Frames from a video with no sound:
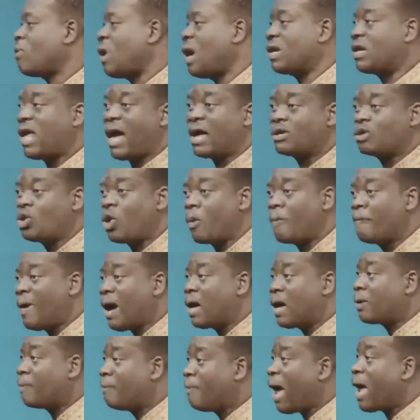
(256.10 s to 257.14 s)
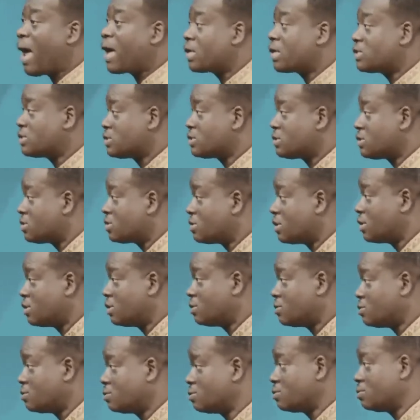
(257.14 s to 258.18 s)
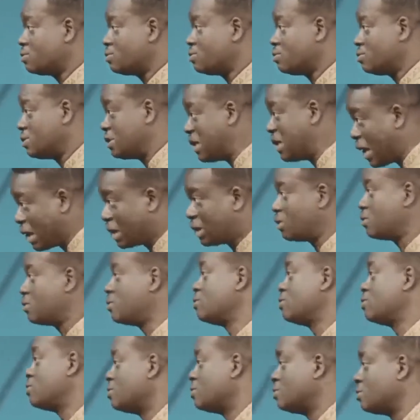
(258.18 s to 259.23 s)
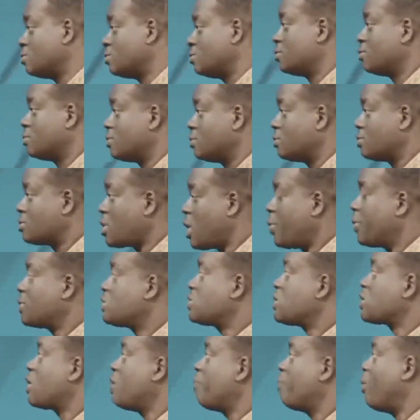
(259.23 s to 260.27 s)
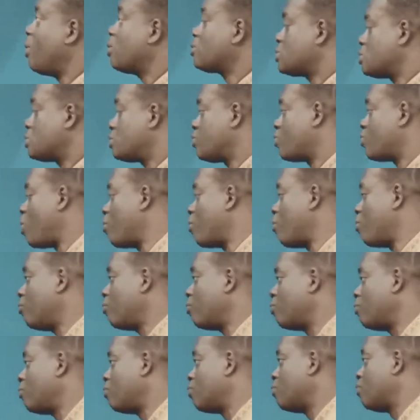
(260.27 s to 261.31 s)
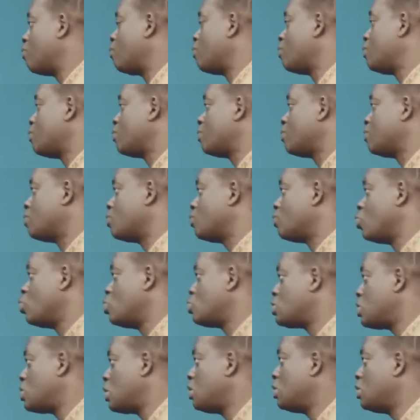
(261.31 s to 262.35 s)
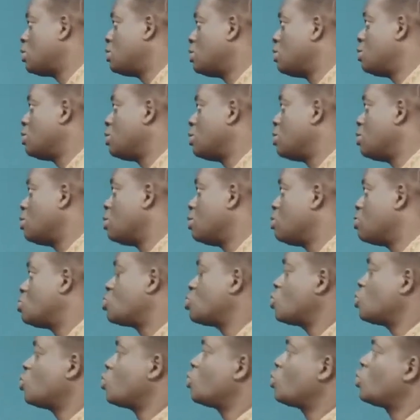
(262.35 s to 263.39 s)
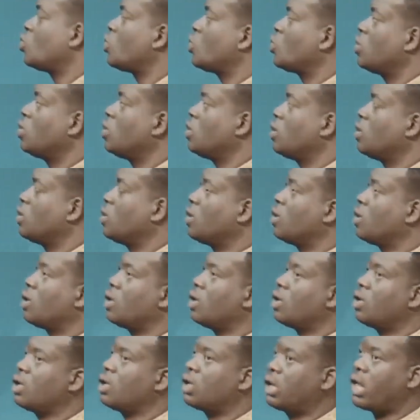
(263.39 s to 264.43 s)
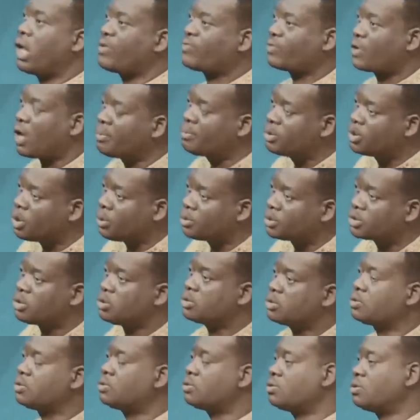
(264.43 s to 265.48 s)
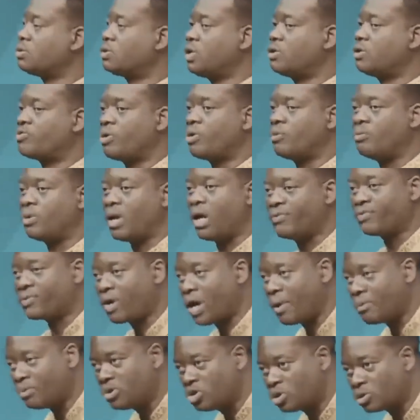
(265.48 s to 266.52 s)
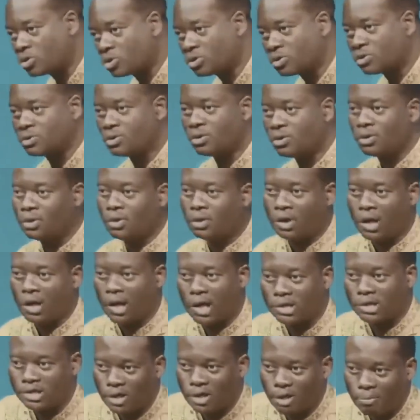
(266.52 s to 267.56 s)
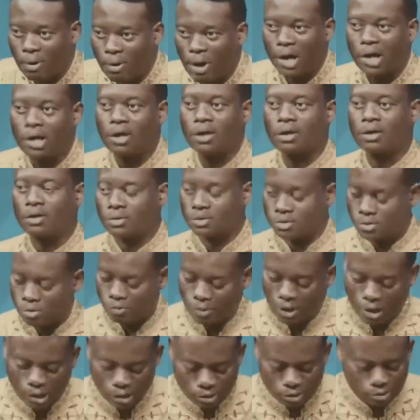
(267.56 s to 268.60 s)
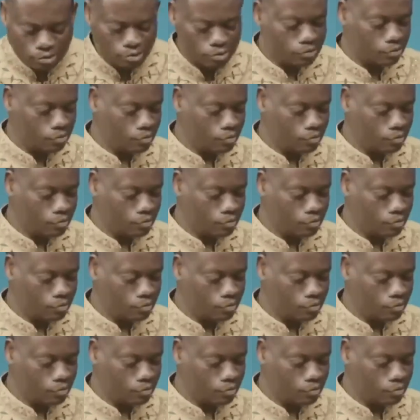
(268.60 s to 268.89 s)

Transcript: they had not banned bikes then. So I would take a bus from Wuse to Life Camp Junction. Then from Life Camp Junction, I'd take a bike to my house.